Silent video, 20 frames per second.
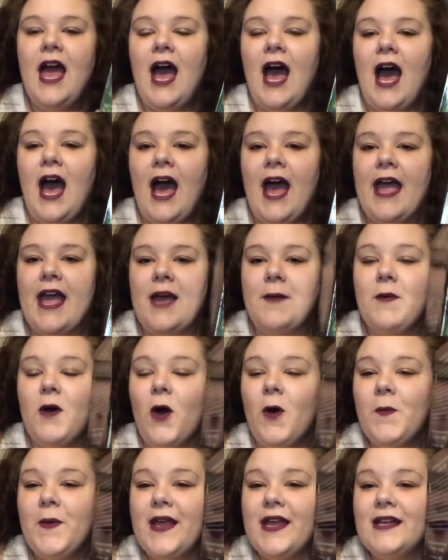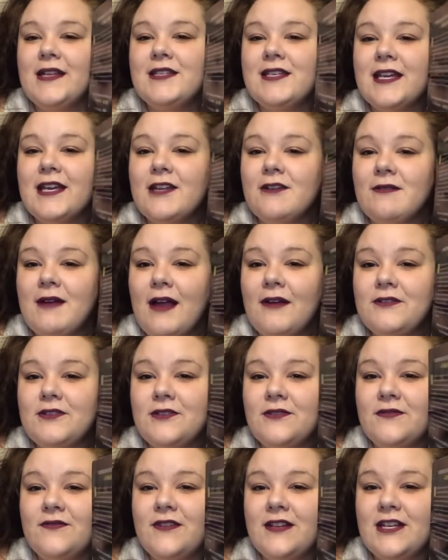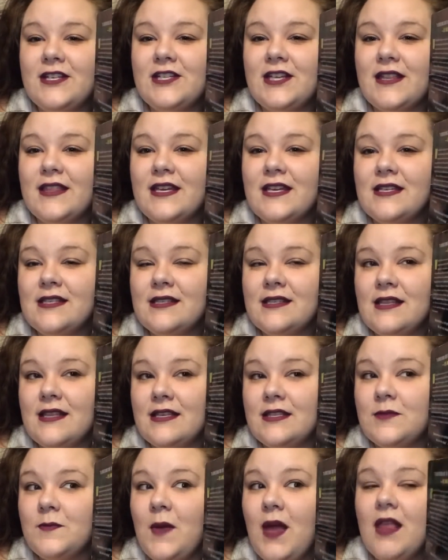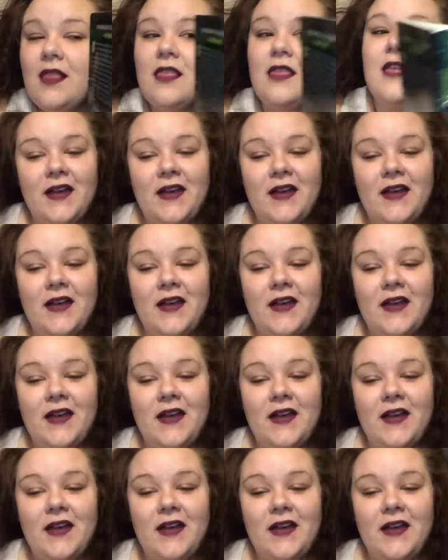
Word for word: I am hoping to get around to finishing this this month.